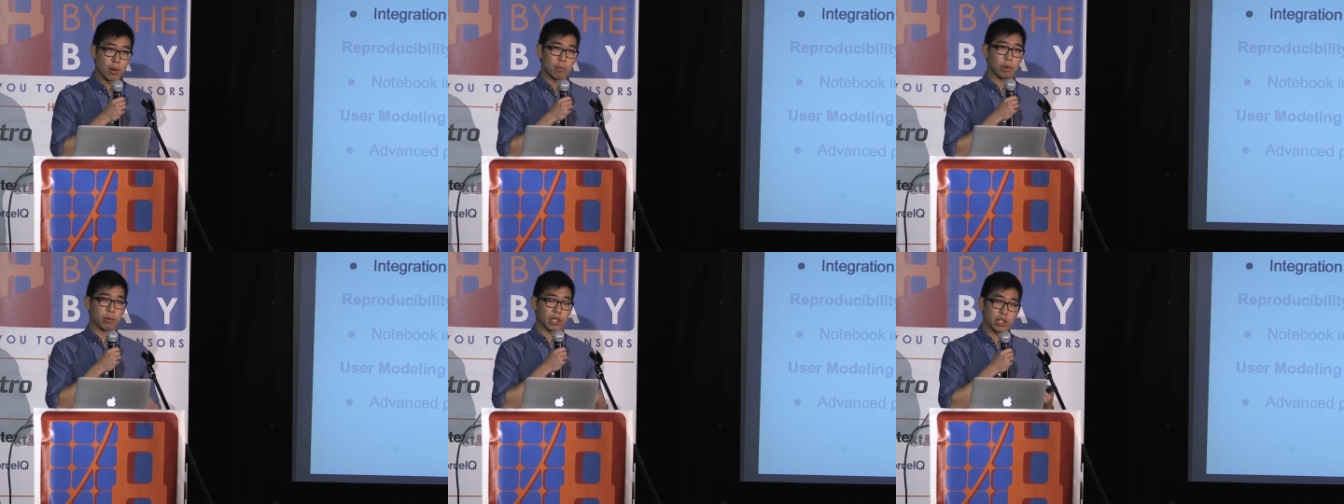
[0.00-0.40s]

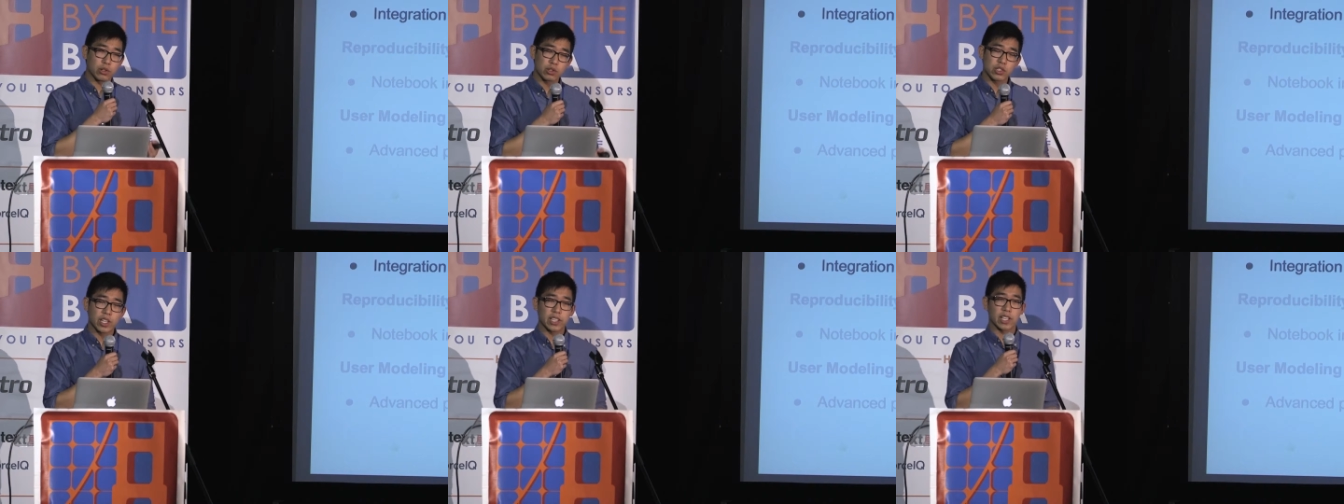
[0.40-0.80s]
But we
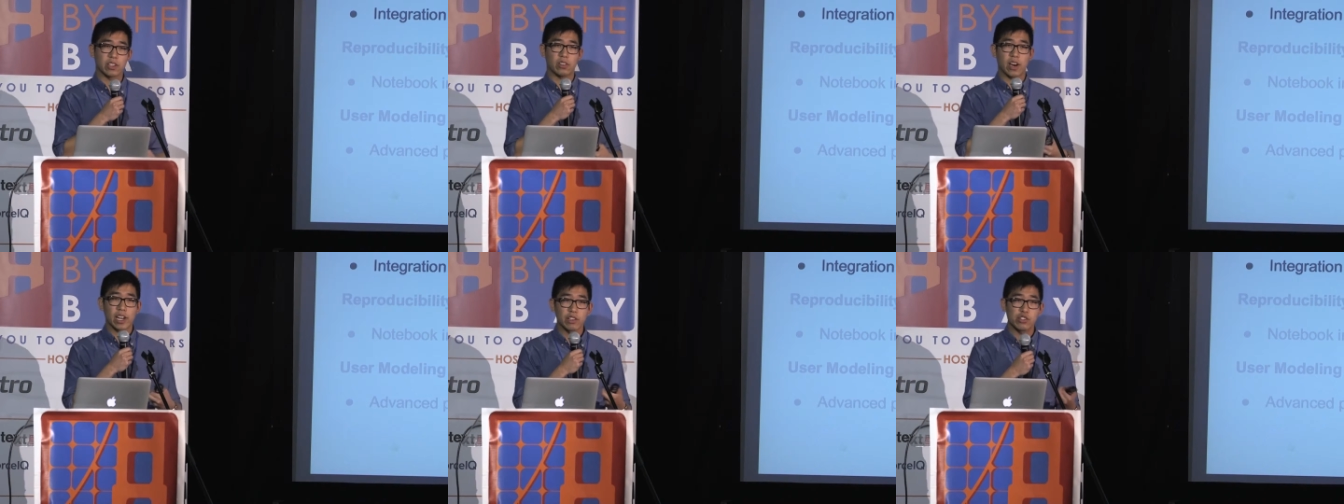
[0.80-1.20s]
understand that
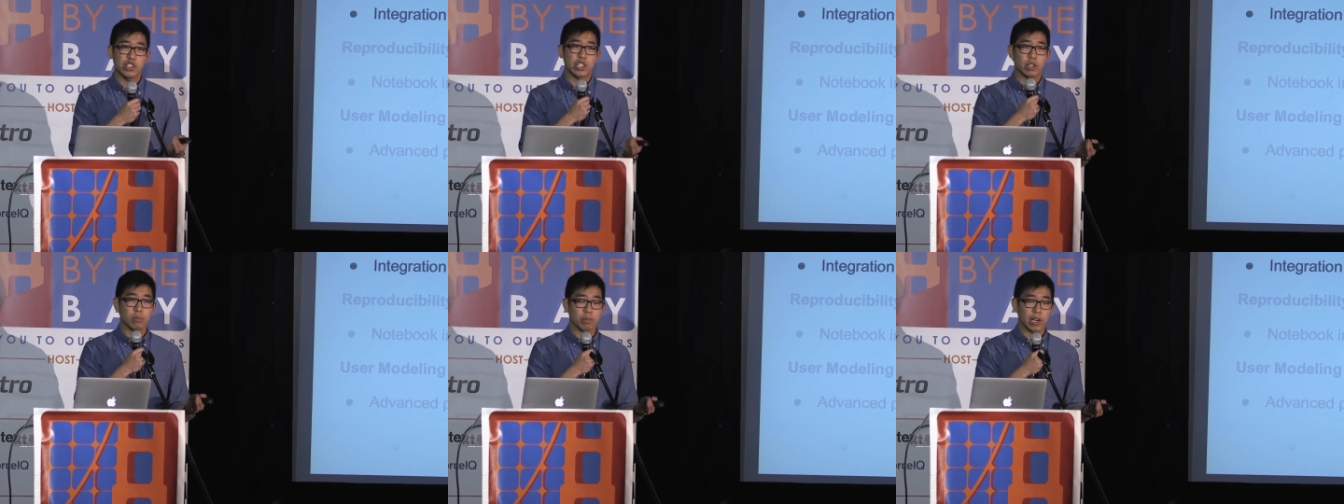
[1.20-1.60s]
a lot of
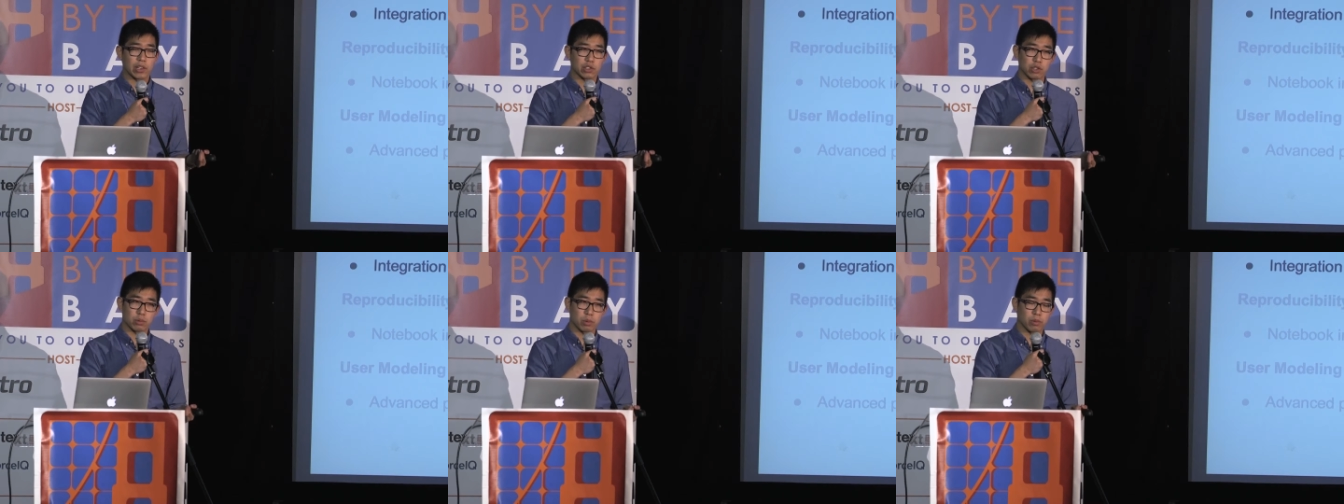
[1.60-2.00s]
genome
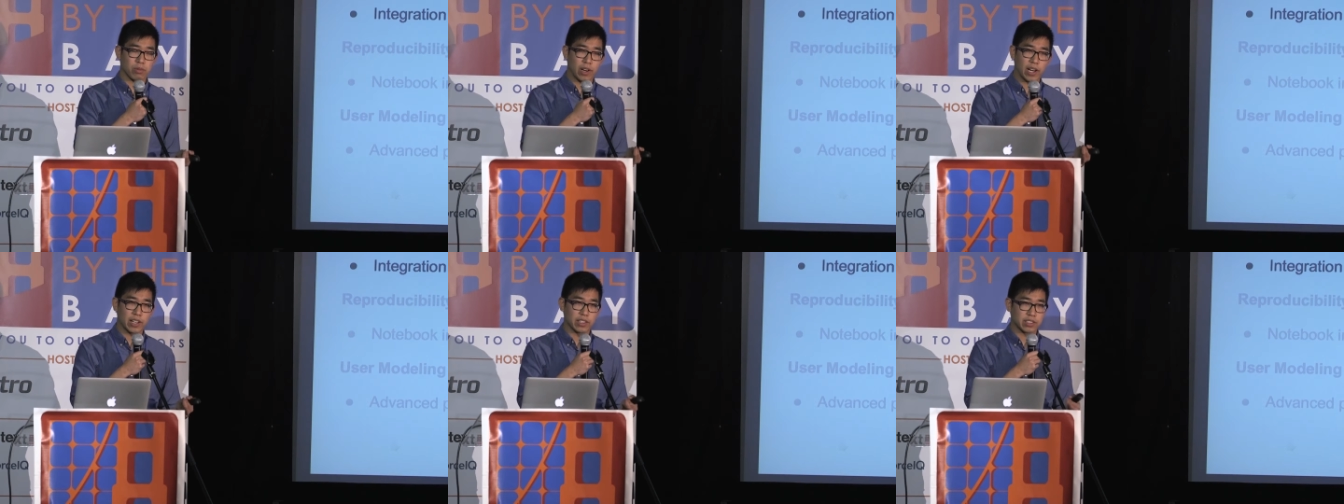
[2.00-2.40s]
browsers
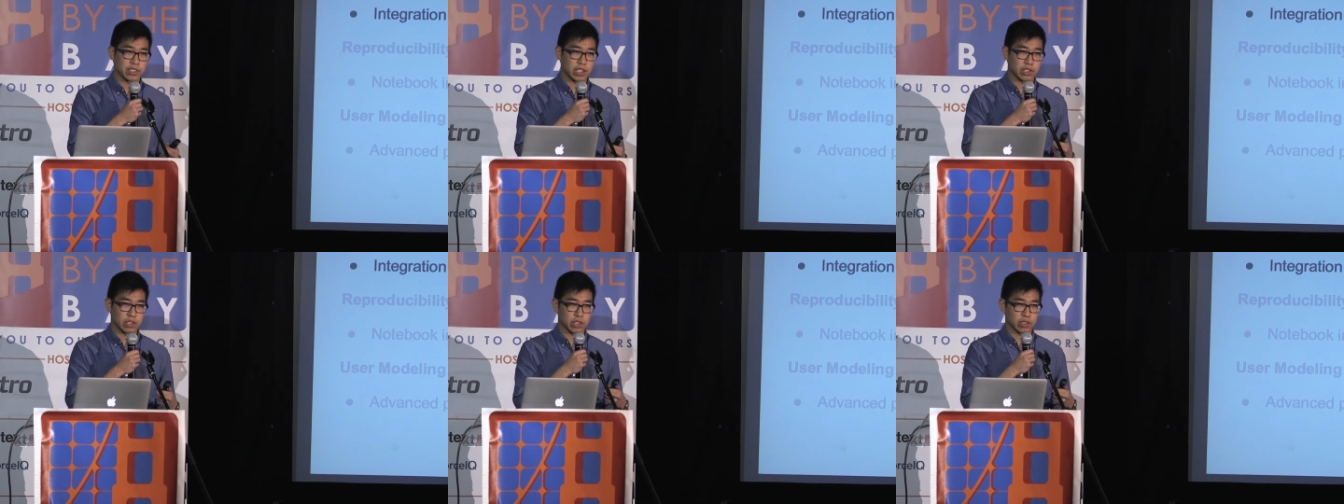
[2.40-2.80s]
provide
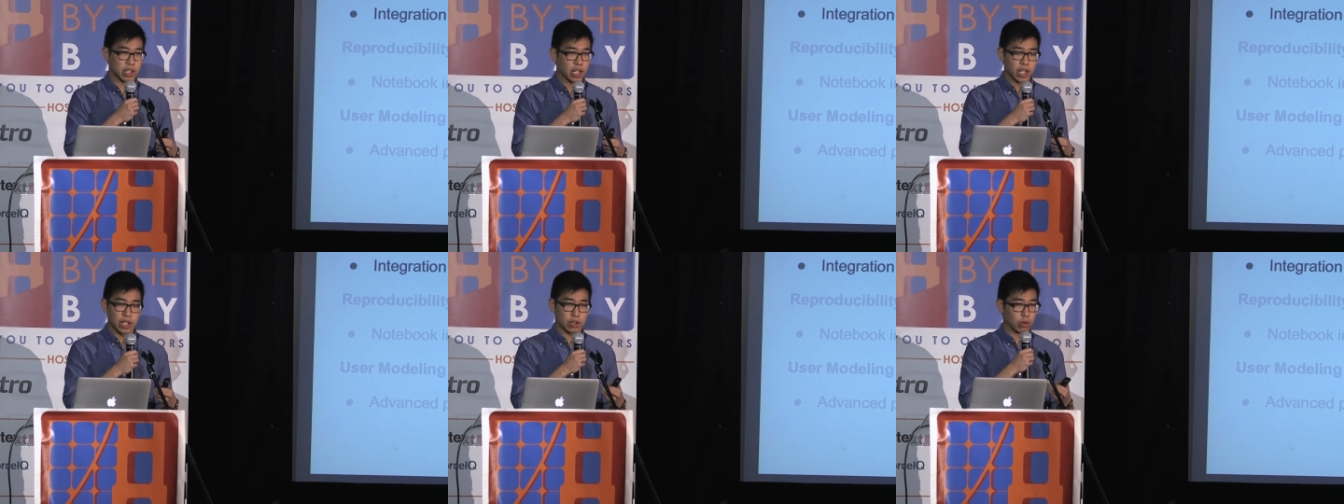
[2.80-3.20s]
essentially
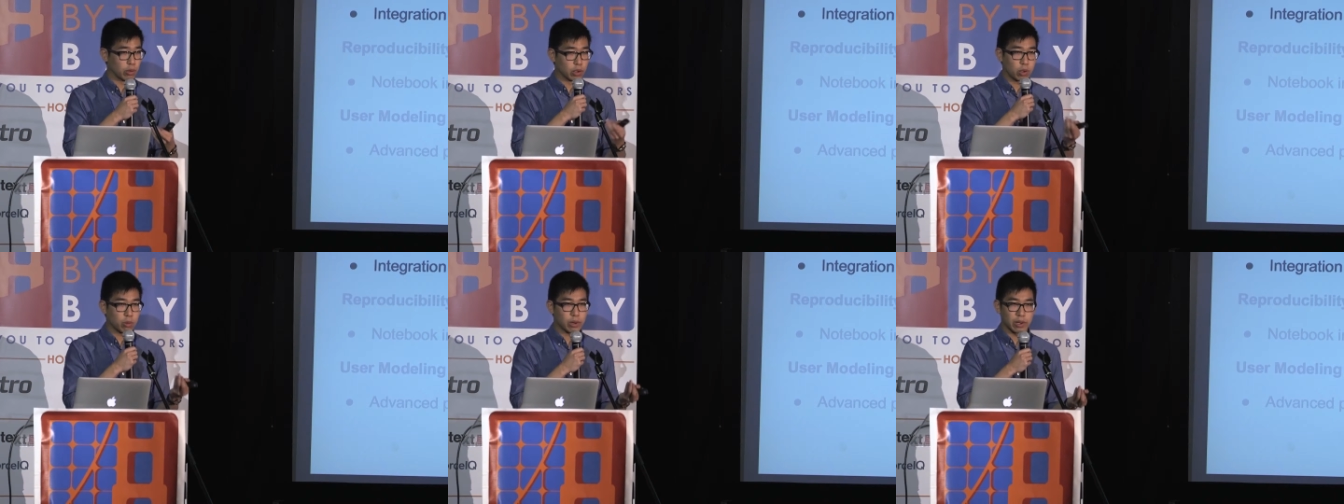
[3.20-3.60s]
their
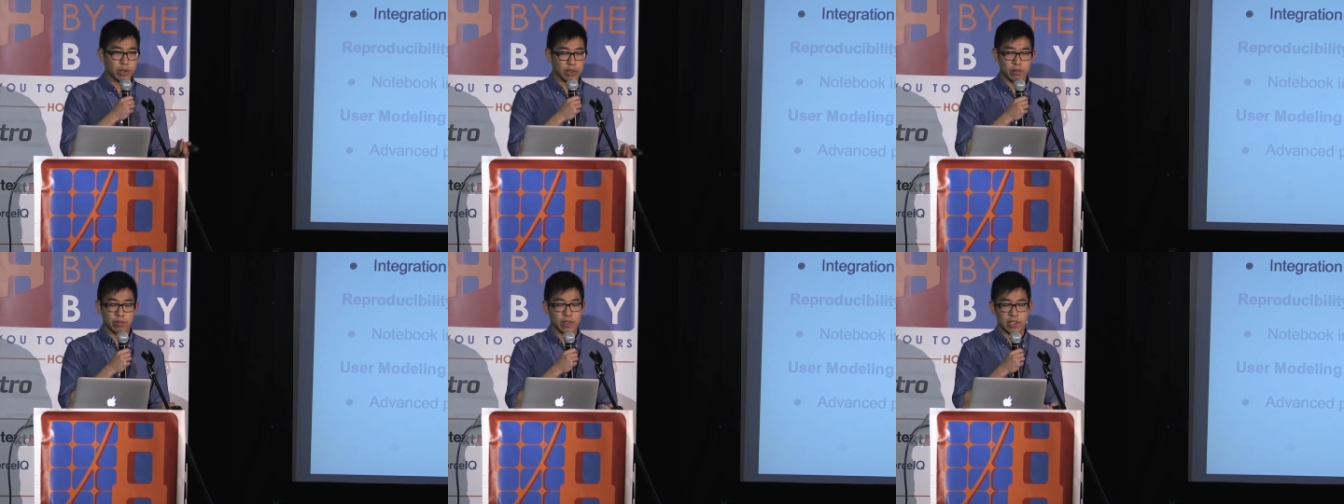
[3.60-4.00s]
own query
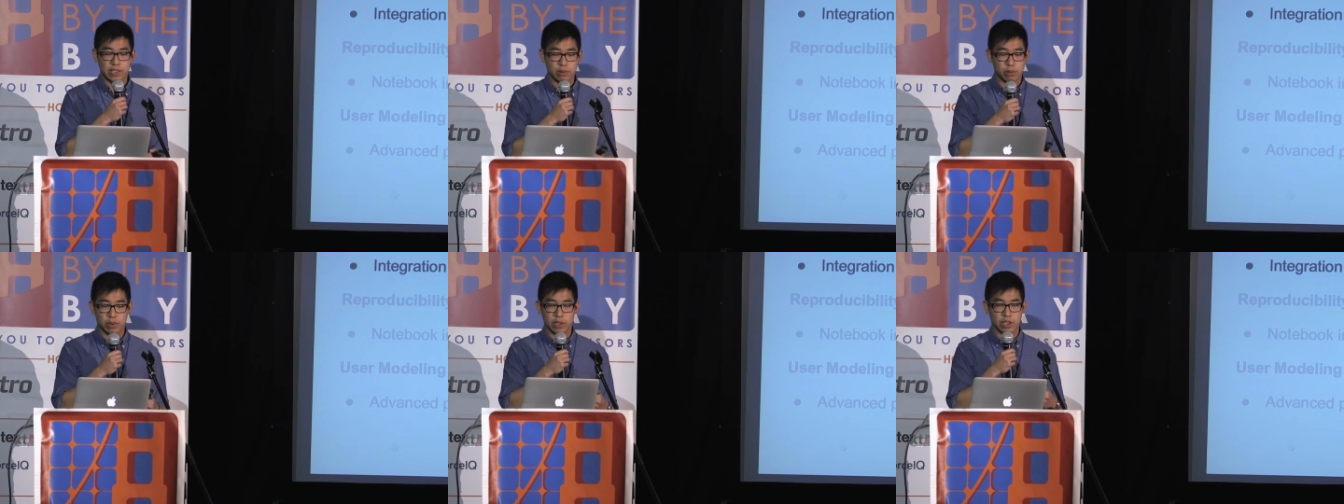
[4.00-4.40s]

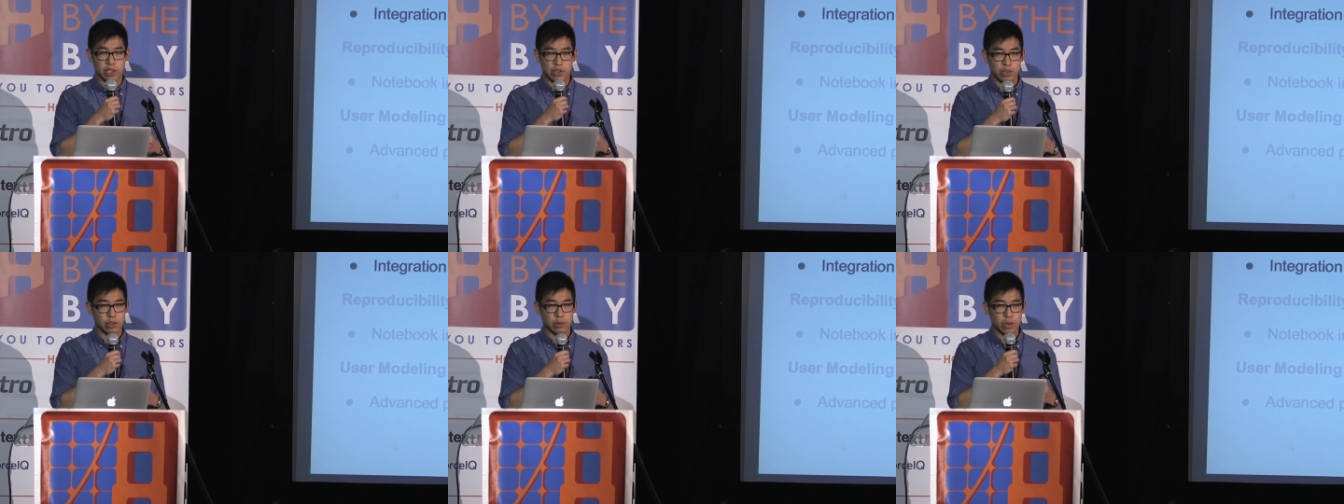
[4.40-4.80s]
interface where you can
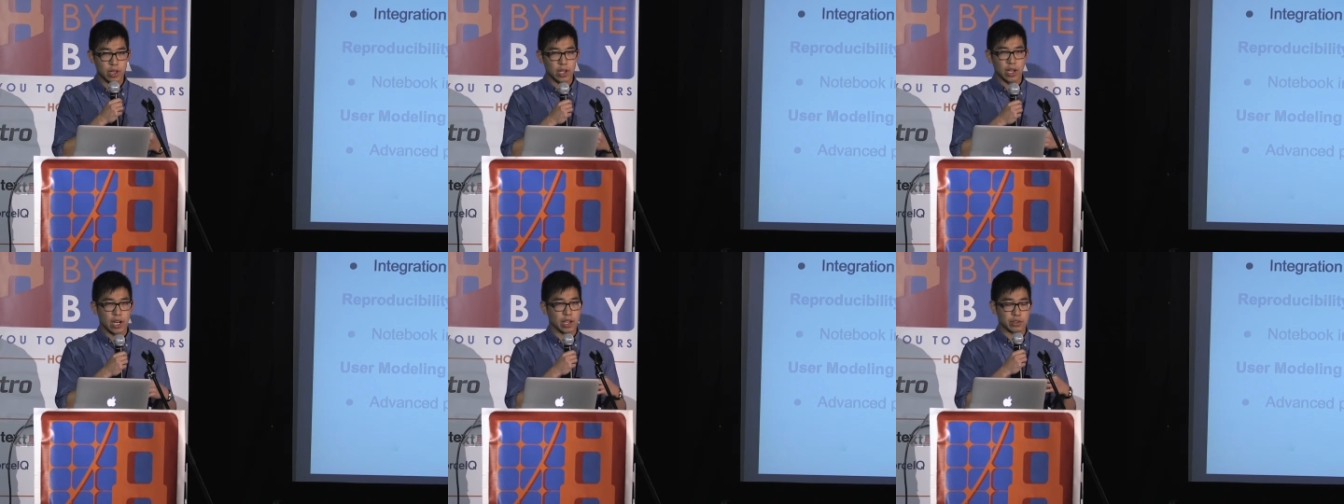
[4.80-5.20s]
issue
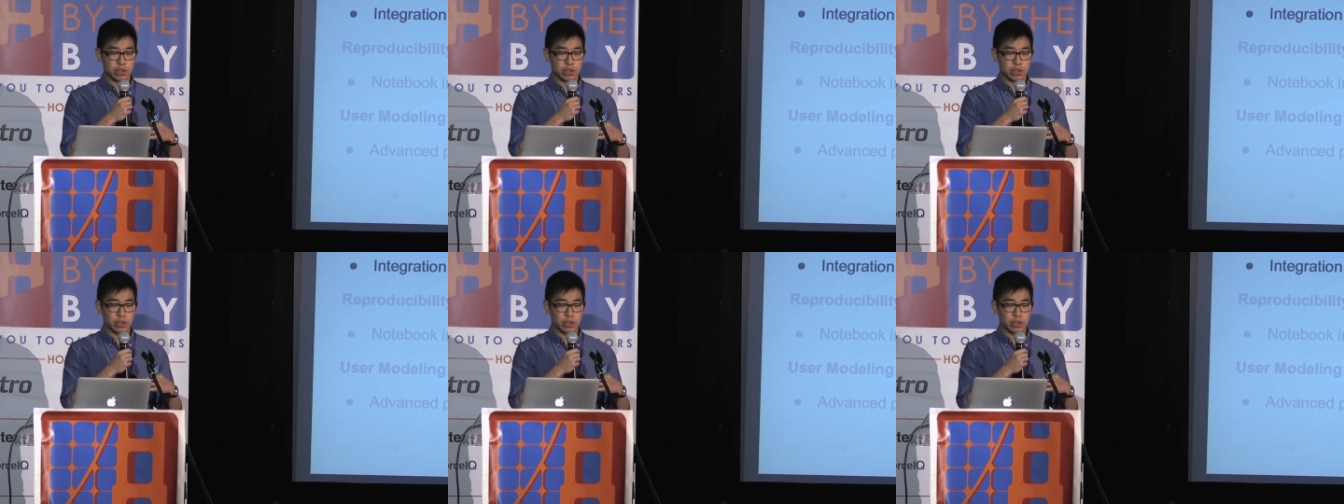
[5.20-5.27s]
uh,